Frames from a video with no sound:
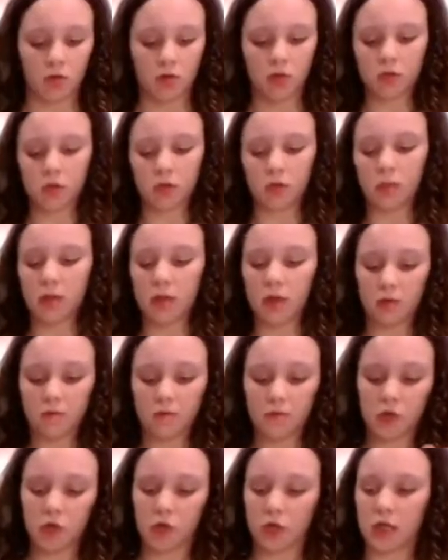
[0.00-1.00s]
going to use a little bit
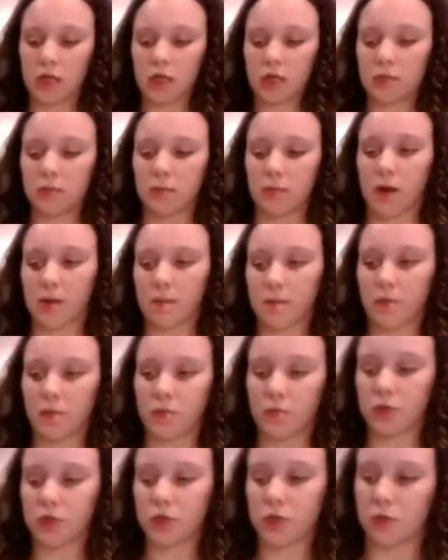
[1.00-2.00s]
of cooking spray, and
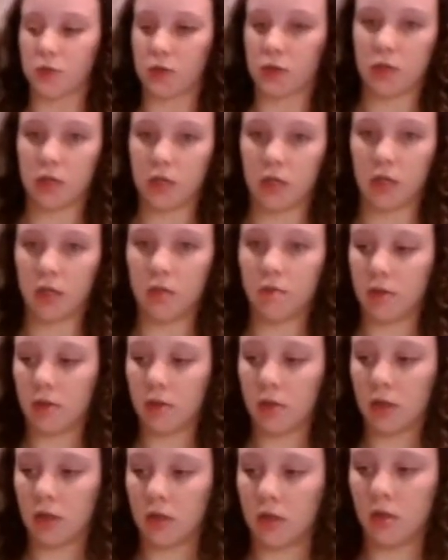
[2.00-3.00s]
we're just going to
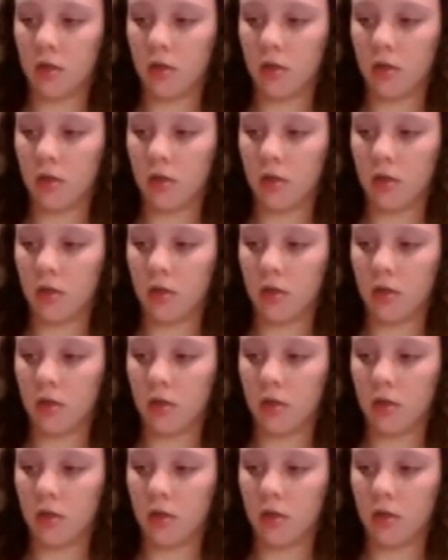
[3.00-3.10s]
evenly